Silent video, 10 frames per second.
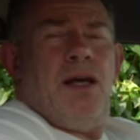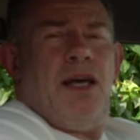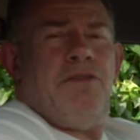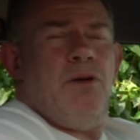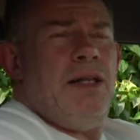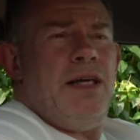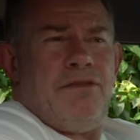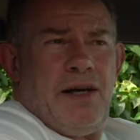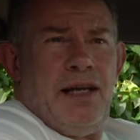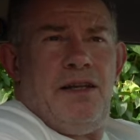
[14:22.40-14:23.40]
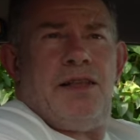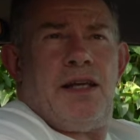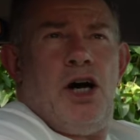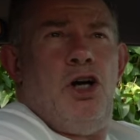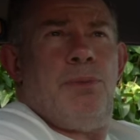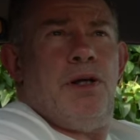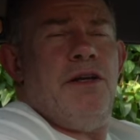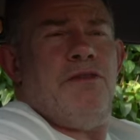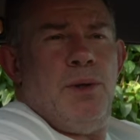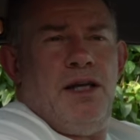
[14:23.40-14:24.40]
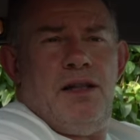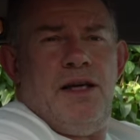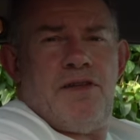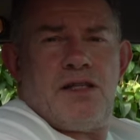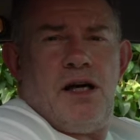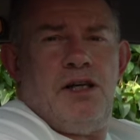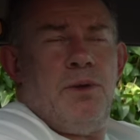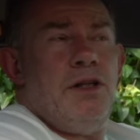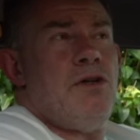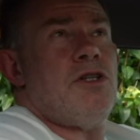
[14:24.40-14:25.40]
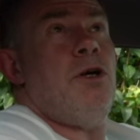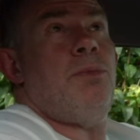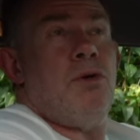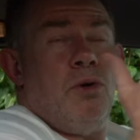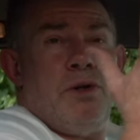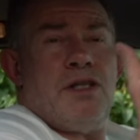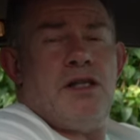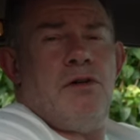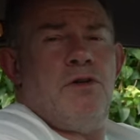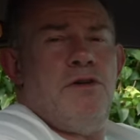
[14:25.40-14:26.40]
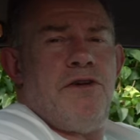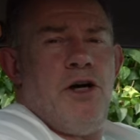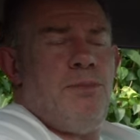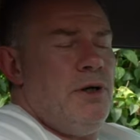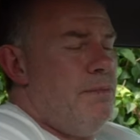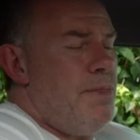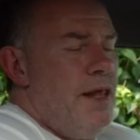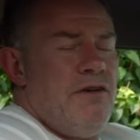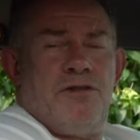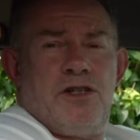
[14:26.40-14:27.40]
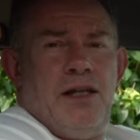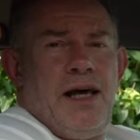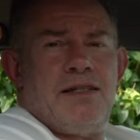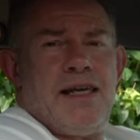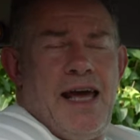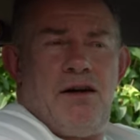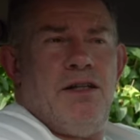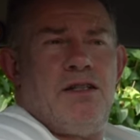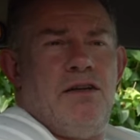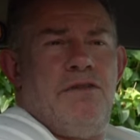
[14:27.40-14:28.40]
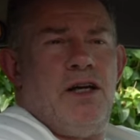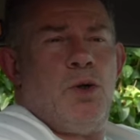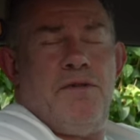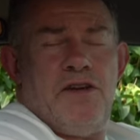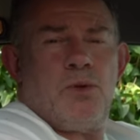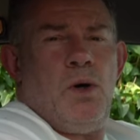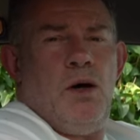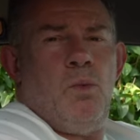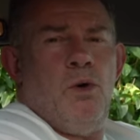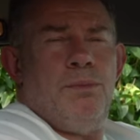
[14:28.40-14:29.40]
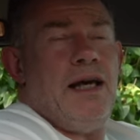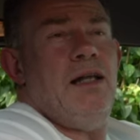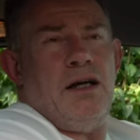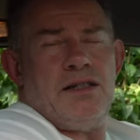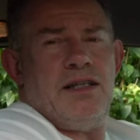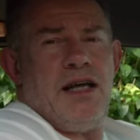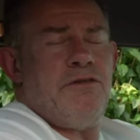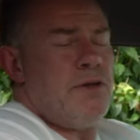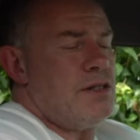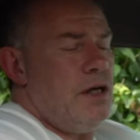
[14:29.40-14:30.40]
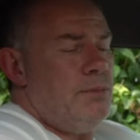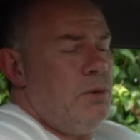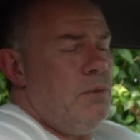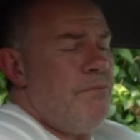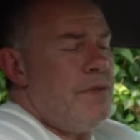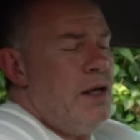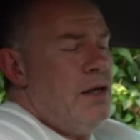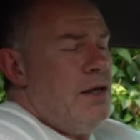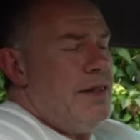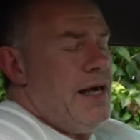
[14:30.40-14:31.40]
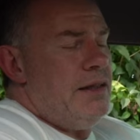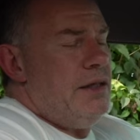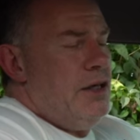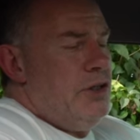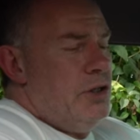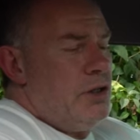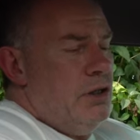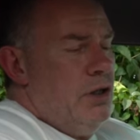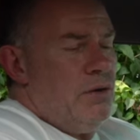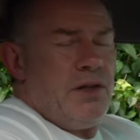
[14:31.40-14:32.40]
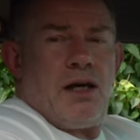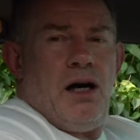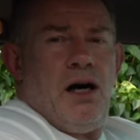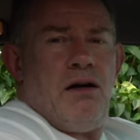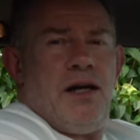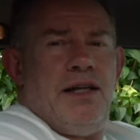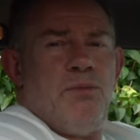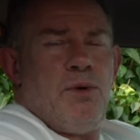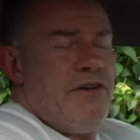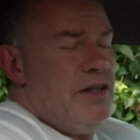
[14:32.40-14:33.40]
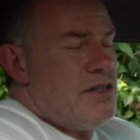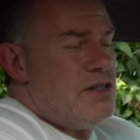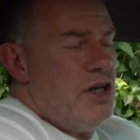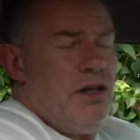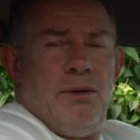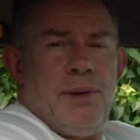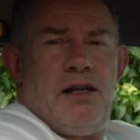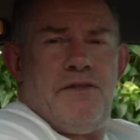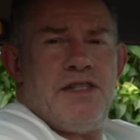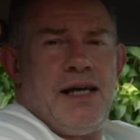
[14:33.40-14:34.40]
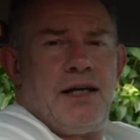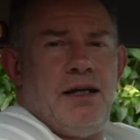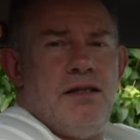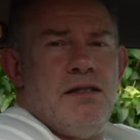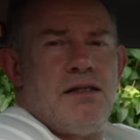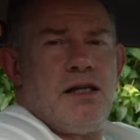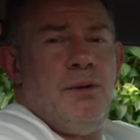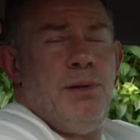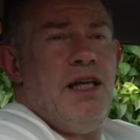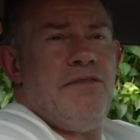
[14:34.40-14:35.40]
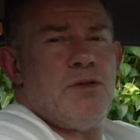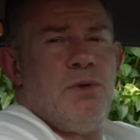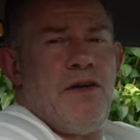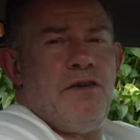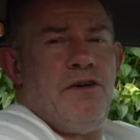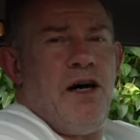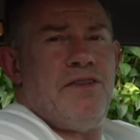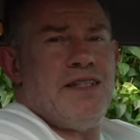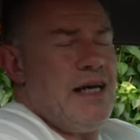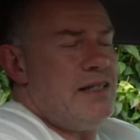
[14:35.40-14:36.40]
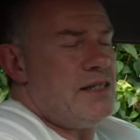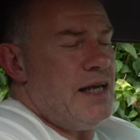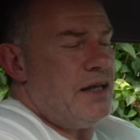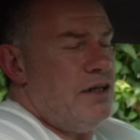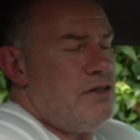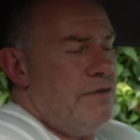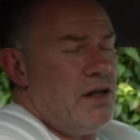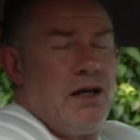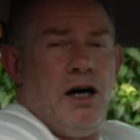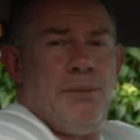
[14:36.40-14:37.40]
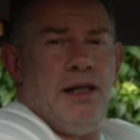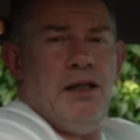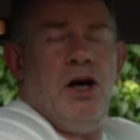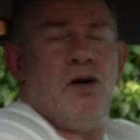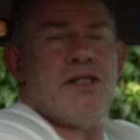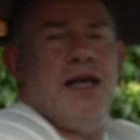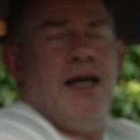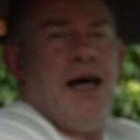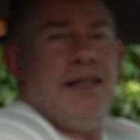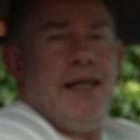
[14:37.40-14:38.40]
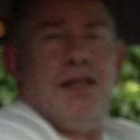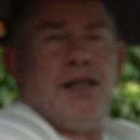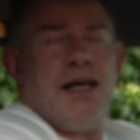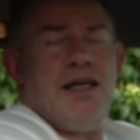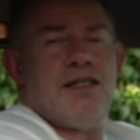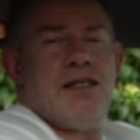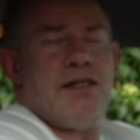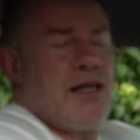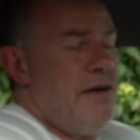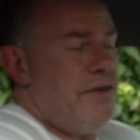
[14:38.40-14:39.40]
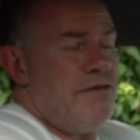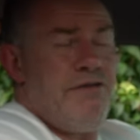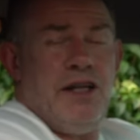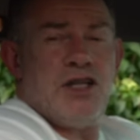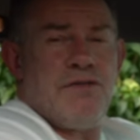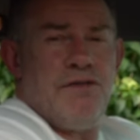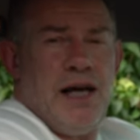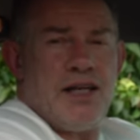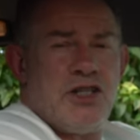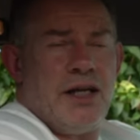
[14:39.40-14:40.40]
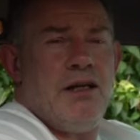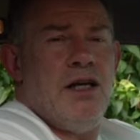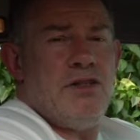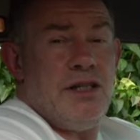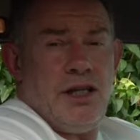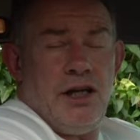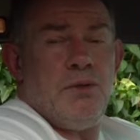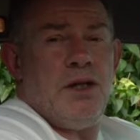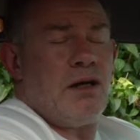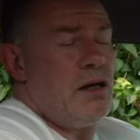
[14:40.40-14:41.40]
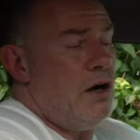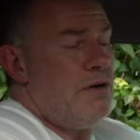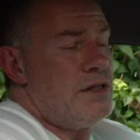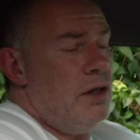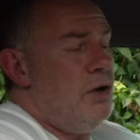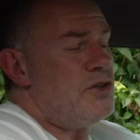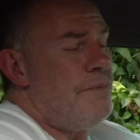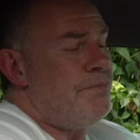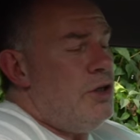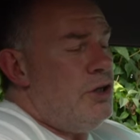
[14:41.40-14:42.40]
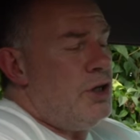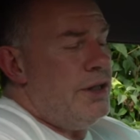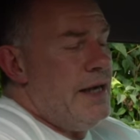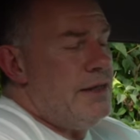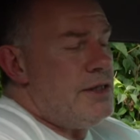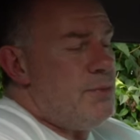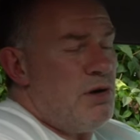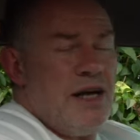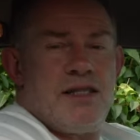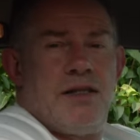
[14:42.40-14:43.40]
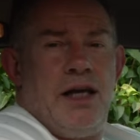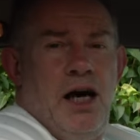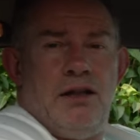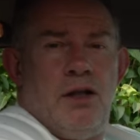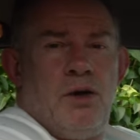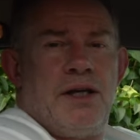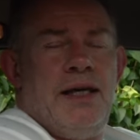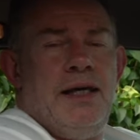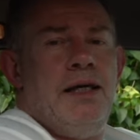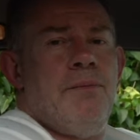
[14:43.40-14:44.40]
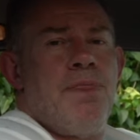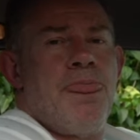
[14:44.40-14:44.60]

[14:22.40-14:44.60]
if you leave anything open, if you leave the side windows open or the sunroof open to let air into the vehicle if it's quite a warm day like today for example, then you can lock the car and then within a certain amount of seconds, I believe it's within five to 10 seconds of the car being locked and the indicators having finished flashing to denote that the car is locked, you can then depress the unlock key